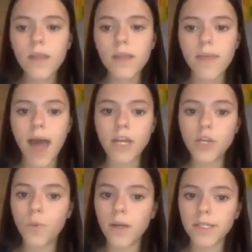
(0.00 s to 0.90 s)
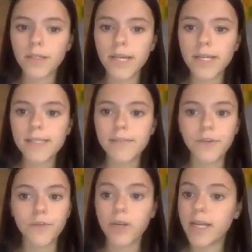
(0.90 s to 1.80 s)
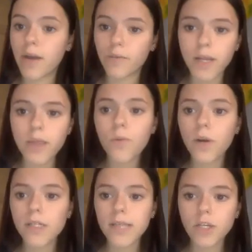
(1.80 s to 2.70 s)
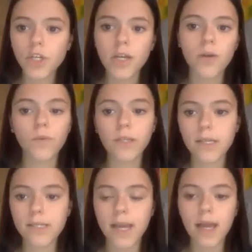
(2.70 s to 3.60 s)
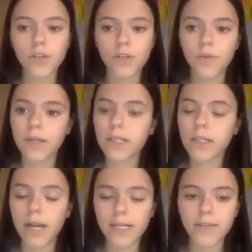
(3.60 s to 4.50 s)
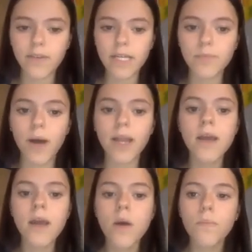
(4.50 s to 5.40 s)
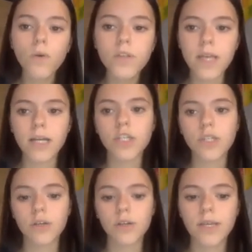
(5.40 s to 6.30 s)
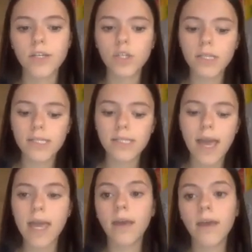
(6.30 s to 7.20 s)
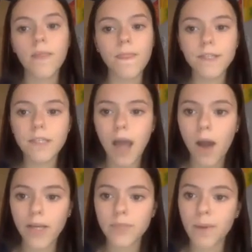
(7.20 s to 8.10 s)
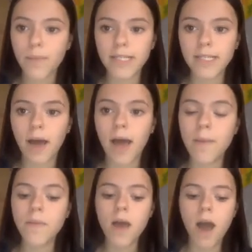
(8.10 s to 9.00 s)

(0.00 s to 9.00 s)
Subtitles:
that you want to list, feel free to get rid of the work section and only list extracurricular activities. But both sections are essentially saying, this is how I spend my time.